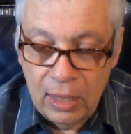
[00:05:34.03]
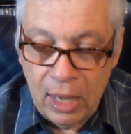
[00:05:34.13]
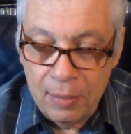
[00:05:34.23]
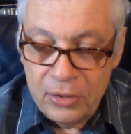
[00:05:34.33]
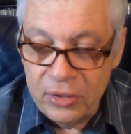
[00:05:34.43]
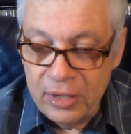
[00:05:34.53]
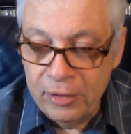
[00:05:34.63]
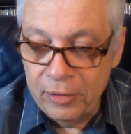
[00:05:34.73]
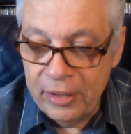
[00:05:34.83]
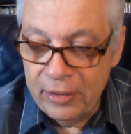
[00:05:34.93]
I'm a
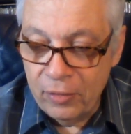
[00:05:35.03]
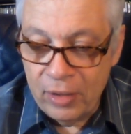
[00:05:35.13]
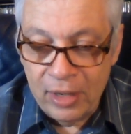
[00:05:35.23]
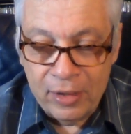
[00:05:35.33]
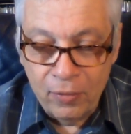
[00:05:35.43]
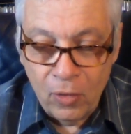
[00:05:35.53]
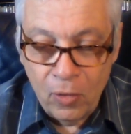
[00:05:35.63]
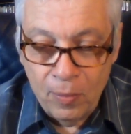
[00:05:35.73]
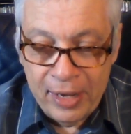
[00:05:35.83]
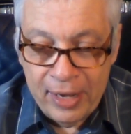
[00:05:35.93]
singer in a rock and
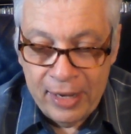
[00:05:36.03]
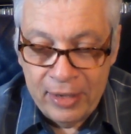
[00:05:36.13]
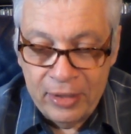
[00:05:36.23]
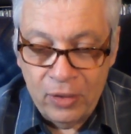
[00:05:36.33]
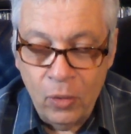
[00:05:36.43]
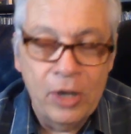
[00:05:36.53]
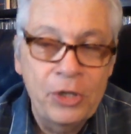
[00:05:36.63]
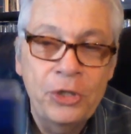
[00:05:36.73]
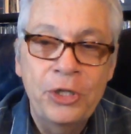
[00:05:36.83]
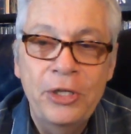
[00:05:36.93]
roll band.
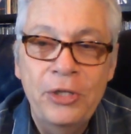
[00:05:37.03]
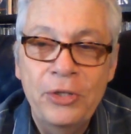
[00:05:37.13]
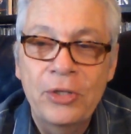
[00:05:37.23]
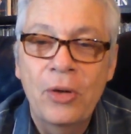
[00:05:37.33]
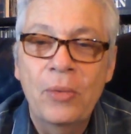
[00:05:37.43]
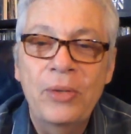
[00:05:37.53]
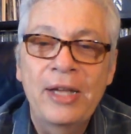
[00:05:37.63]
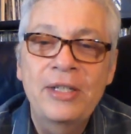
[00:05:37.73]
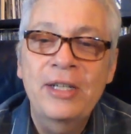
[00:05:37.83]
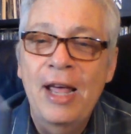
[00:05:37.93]
Questions. So
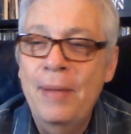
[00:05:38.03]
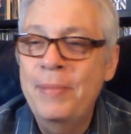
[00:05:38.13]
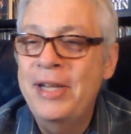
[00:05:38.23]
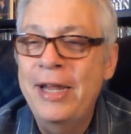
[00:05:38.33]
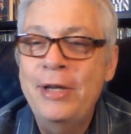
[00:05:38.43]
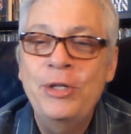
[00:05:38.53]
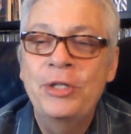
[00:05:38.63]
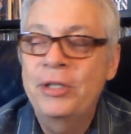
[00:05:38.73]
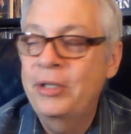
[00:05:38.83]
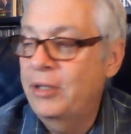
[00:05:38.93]
nice
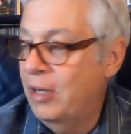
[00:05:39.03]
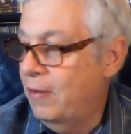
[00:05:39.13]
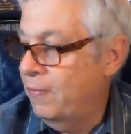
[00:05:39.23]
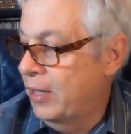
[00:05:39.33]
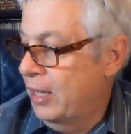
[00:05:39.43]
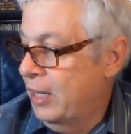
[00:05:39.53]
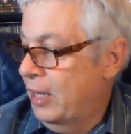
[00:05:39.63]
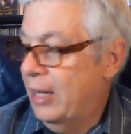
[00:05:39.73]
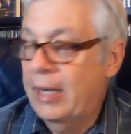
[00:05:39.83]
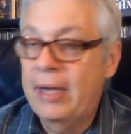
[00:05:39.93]
combination of
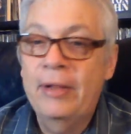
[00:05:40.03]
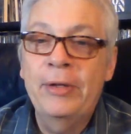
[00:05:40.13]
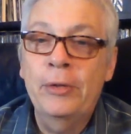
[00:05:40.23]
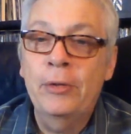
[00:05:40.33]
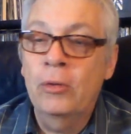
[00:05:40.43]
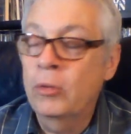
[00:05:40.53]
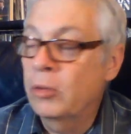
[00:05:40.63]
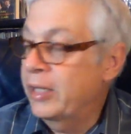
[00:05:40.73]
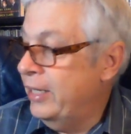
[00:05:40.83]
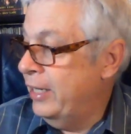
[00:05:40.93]
their
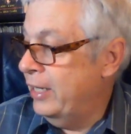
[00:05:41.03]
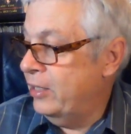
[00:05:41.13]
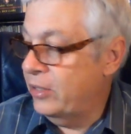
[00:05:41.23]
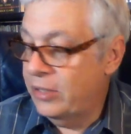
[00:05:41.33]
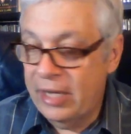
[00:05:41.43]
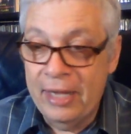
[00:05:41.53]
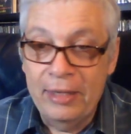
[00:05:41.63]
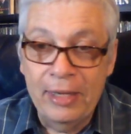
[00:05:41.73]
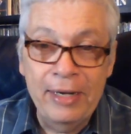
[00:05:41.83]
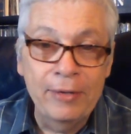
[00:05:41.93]
early hits
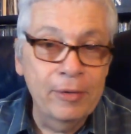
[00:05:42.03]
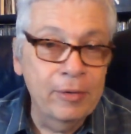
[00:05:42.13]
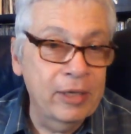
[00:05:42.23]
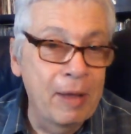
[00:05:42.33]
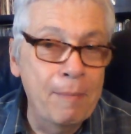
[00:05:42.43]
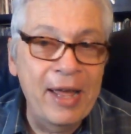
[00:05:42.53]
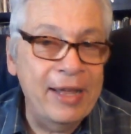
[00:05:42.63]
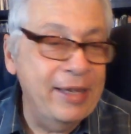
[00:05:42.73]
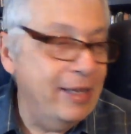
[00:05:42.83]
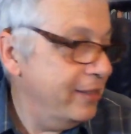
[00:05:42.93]
and later
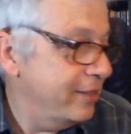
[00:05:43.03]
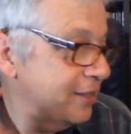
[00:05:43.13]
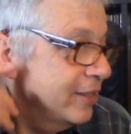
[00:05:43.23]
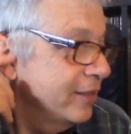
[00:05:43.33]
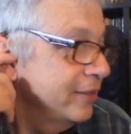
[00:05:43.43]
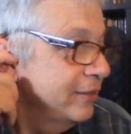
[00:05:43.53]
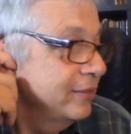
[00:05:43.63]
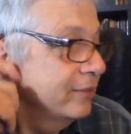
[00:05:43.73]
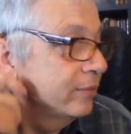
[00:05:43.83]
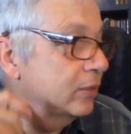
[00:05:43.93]
comeback hits.
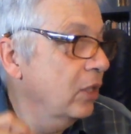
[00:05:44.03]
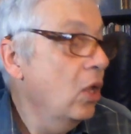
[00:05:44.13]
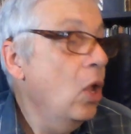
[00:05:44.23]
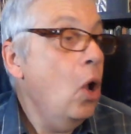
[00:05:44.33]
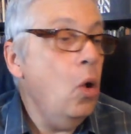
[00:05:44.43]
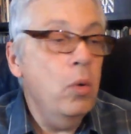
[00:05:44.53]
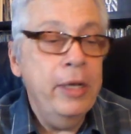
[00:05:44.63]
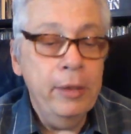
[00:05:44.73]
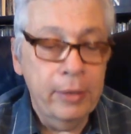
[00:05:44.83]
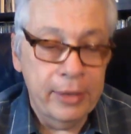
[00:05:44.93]
Oh,
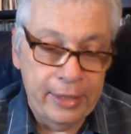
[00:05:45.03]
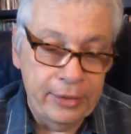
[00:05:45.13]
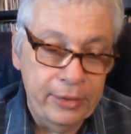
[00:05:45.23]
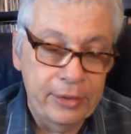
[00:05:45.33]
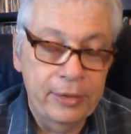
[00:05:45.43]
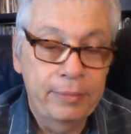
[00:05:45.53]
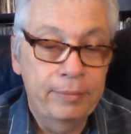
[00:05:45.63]
here it is.